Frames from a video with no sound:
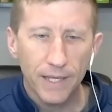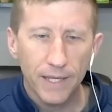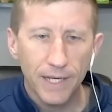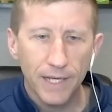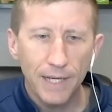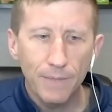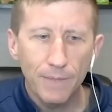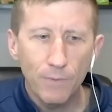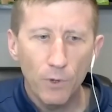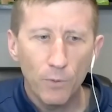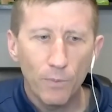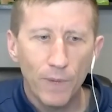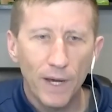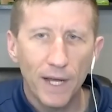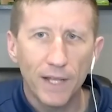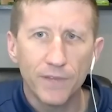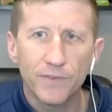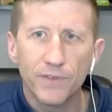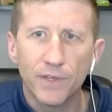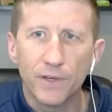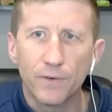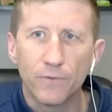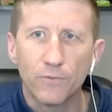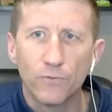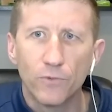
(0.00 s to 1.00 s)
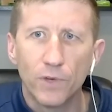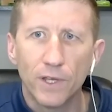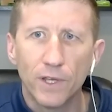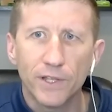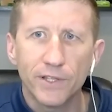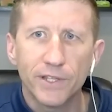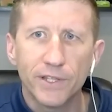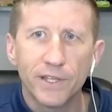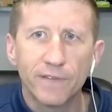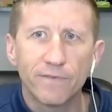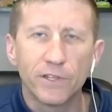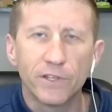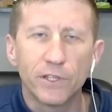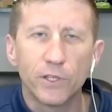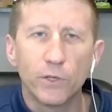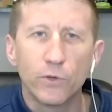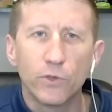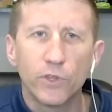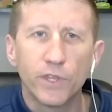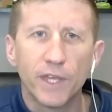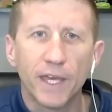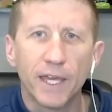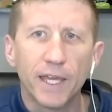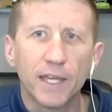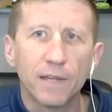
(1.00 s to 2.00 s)
Combo PON's a relatively new
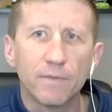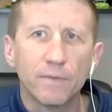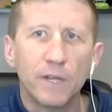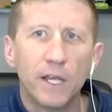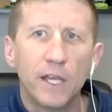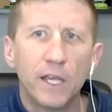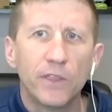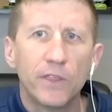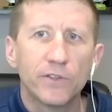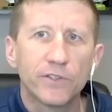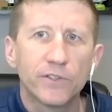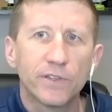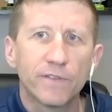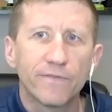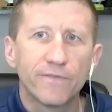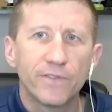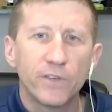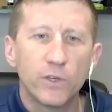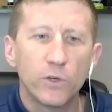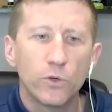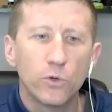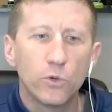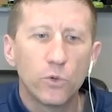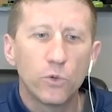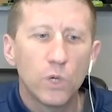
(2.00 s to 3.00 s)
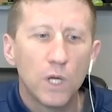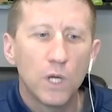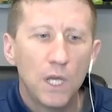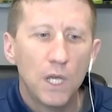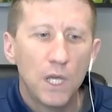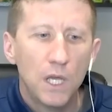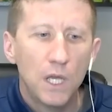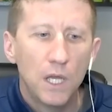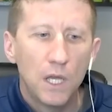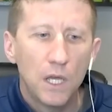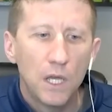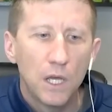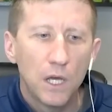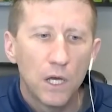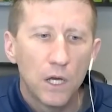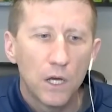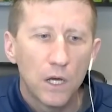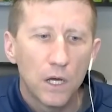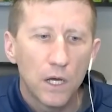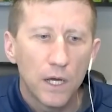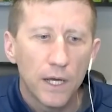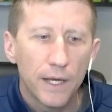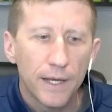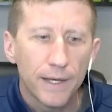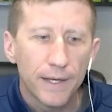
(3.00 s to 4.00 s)
thing, and there's a few
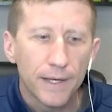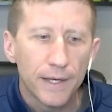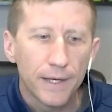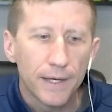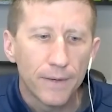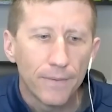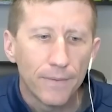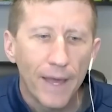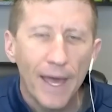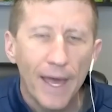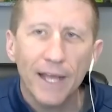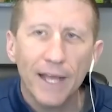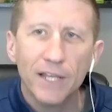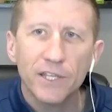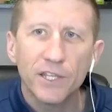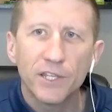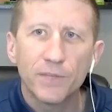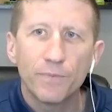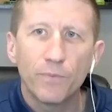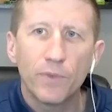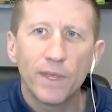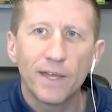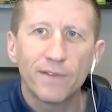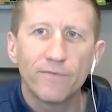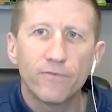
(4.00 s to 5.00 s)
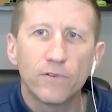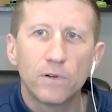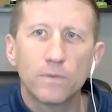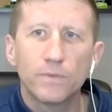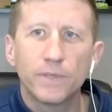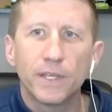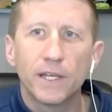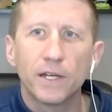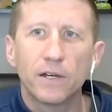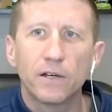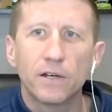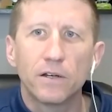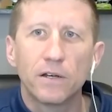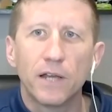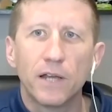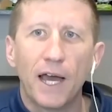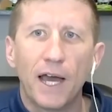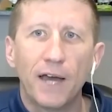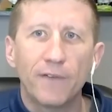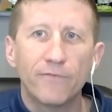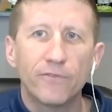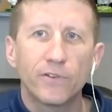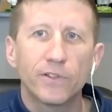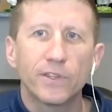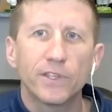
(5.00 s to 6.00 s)
access platforms that are
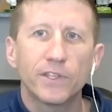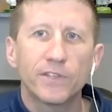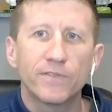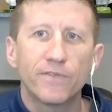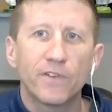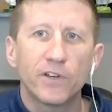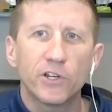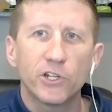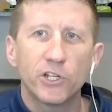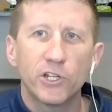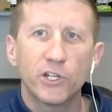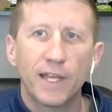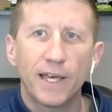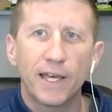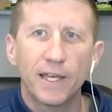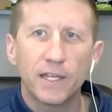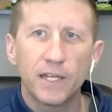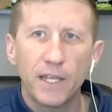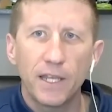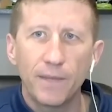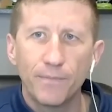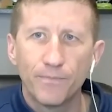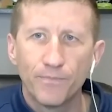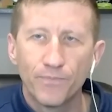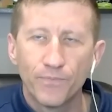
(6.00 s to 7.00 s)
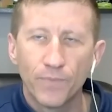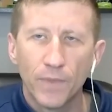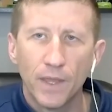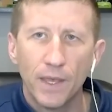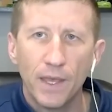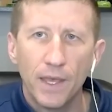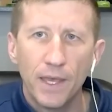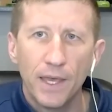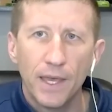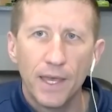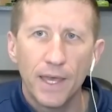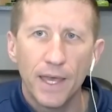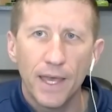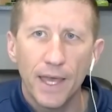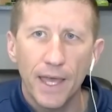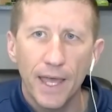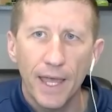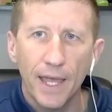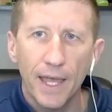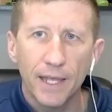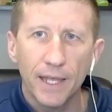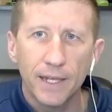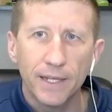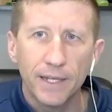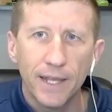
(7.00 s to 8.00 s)
offering this functionality.
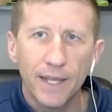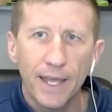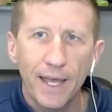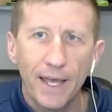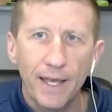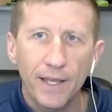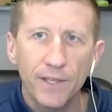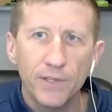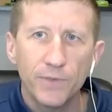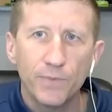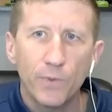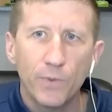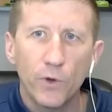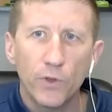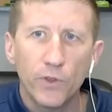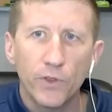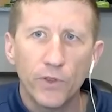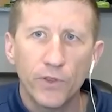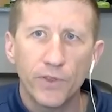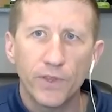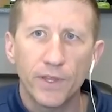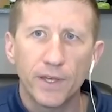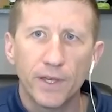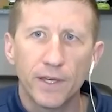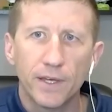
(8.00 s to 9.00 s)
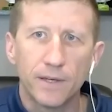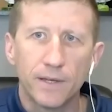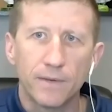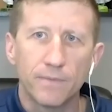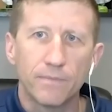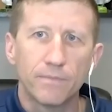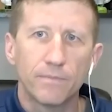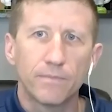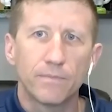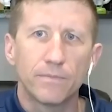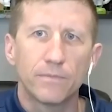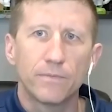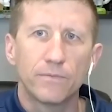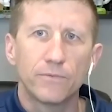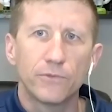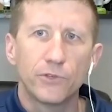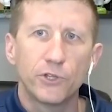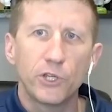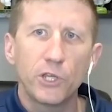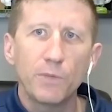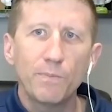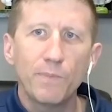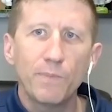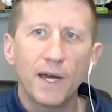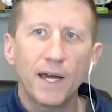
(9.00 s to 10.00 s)
And it has both
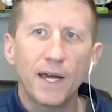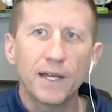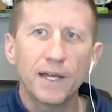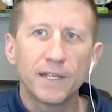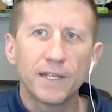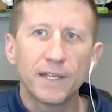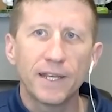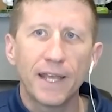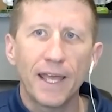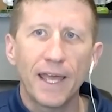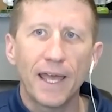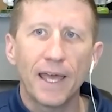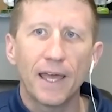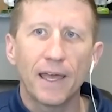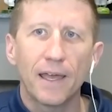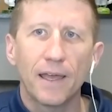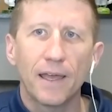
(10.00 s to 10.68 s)
GPon and